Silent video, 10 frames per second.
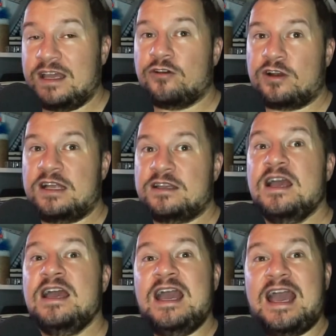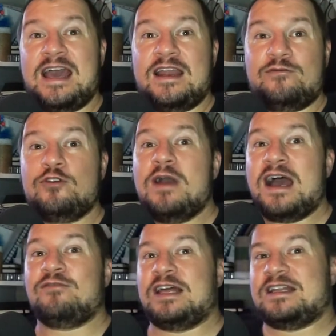internet. And if you
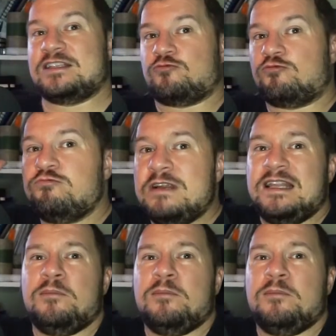have like this really